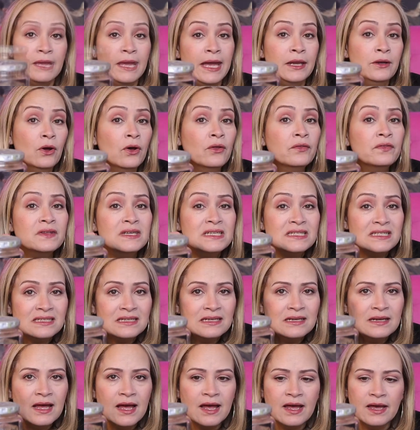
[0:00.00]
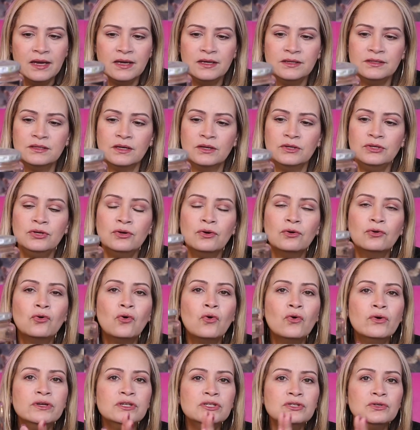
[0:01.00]
And on this night, you're
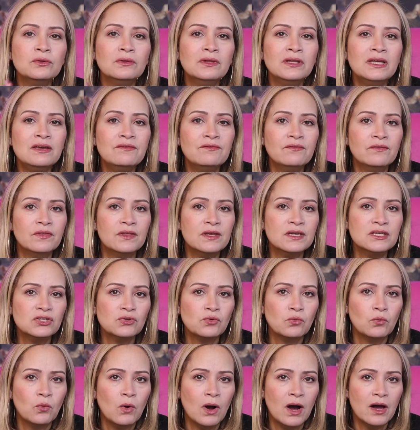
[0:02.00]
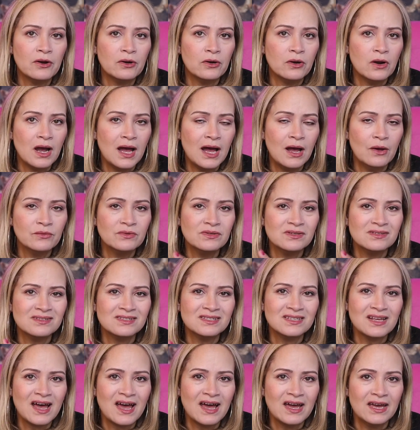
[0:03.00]
going to leave this water
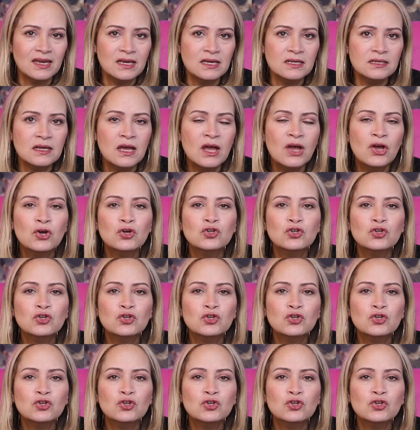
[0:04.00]
outside